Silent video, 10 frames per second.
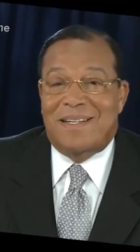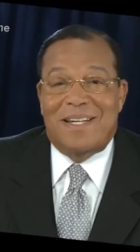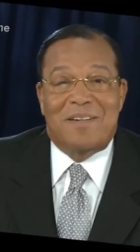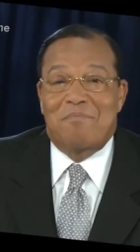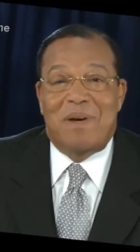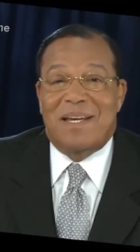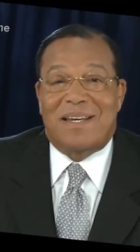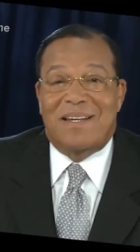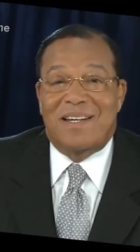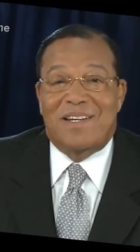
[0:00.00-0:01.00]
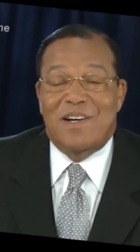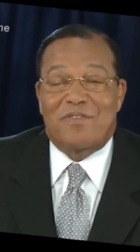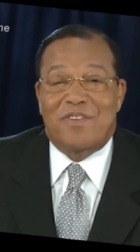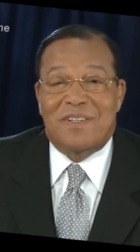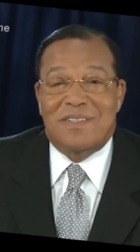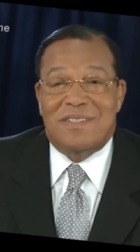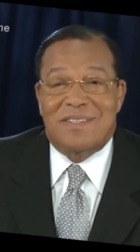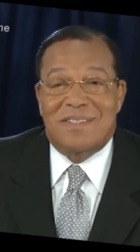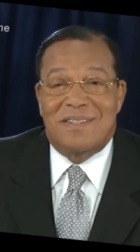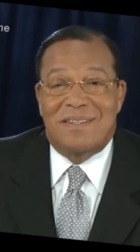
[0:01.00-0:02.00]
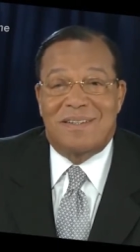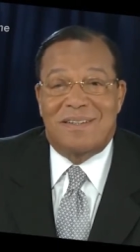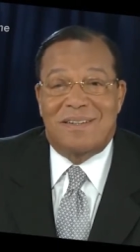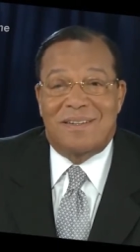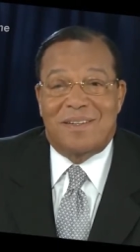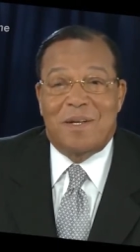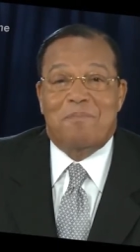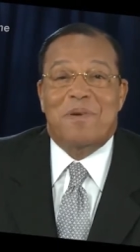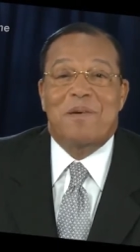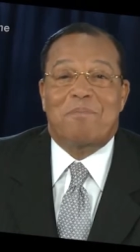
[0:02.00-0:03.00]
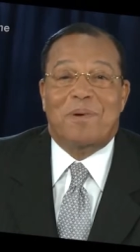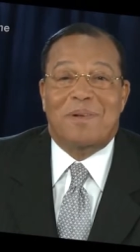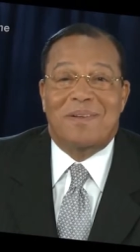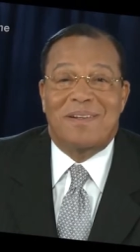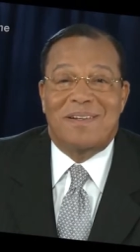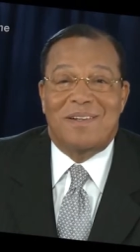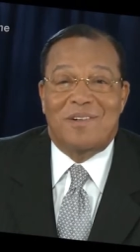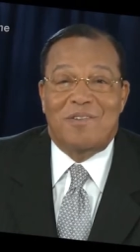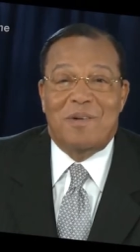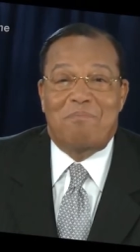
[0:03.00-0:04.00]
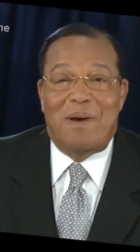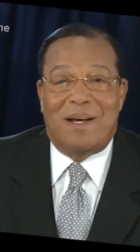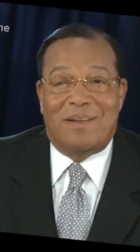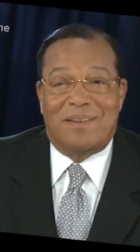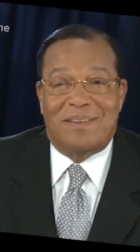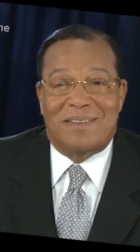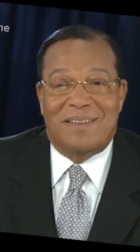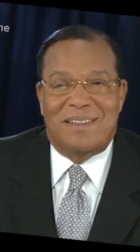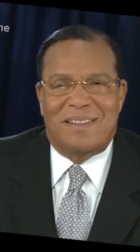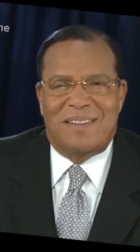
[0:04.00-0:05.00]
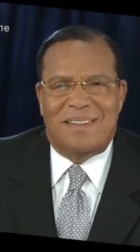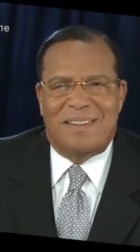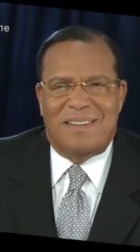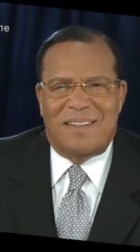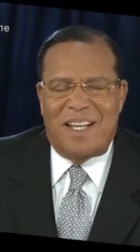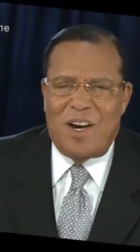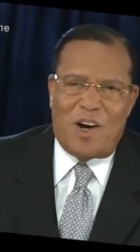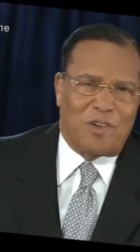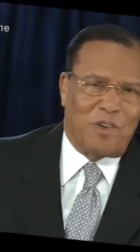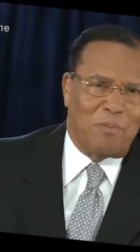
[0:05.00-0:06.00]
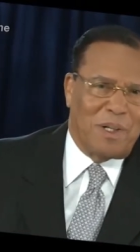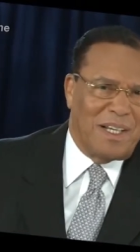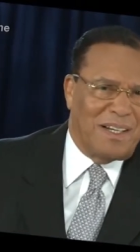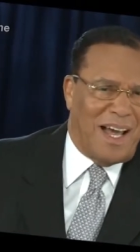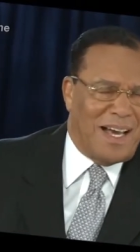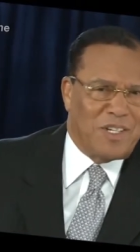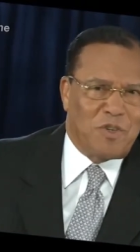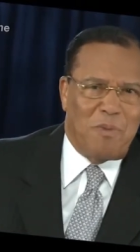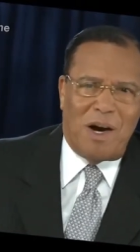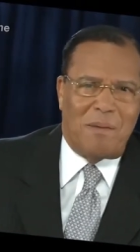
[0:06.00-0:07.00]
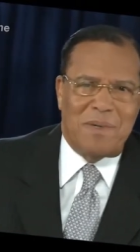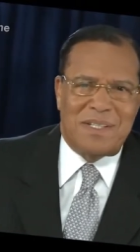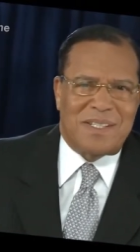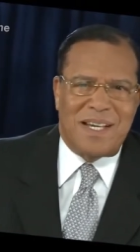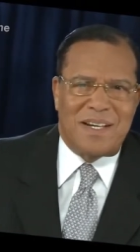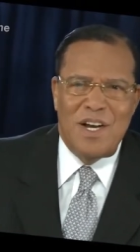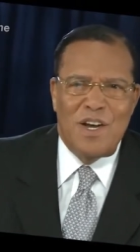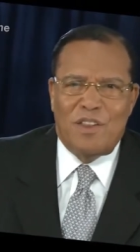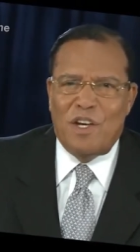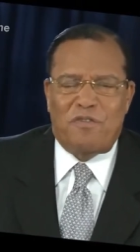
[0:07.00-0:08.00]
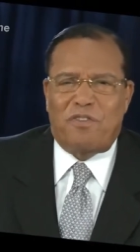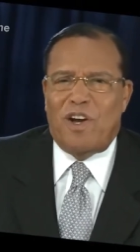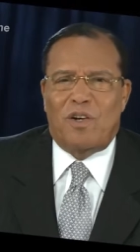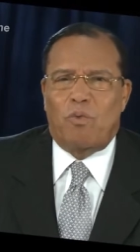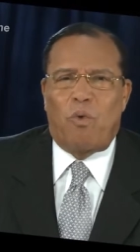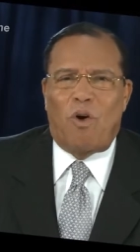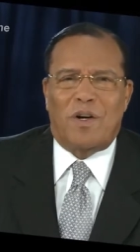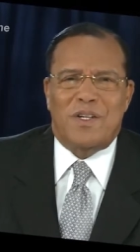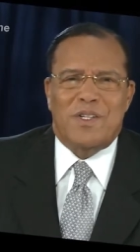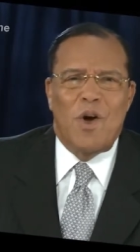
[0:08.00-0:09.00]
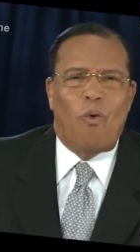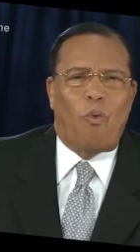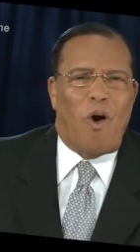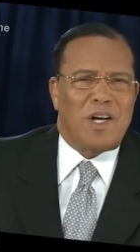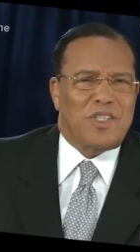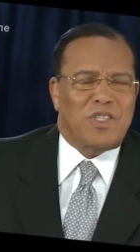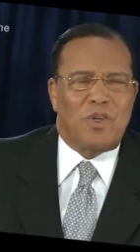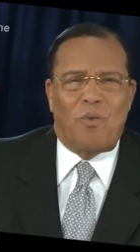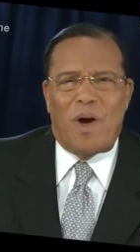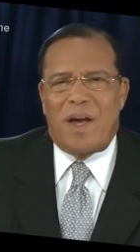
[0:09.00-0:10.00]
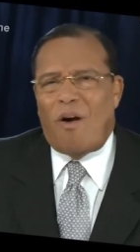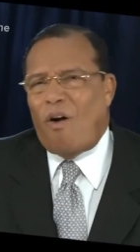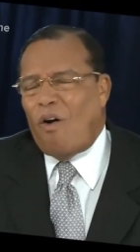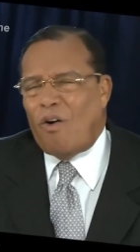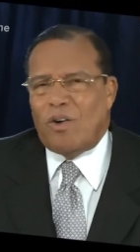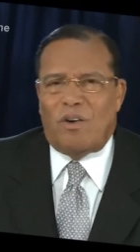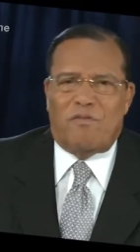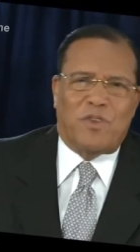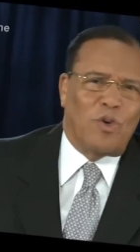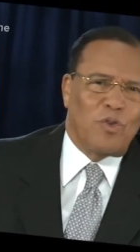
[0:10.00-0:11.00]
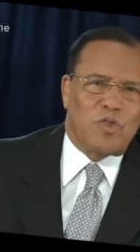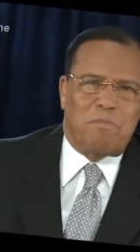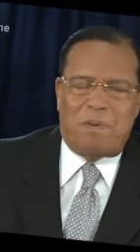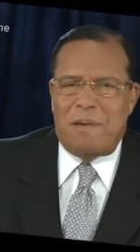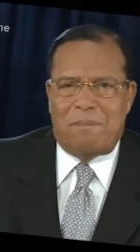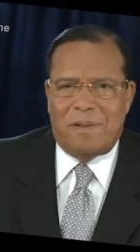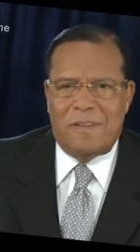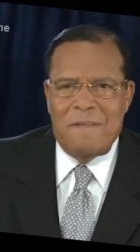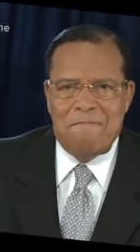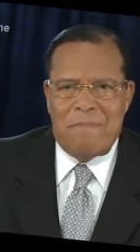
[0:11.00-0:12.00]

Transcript: It didn't make any difference. The people rebelled. The Honorable Elijah Muhammad said the flood waters washed away all of those people.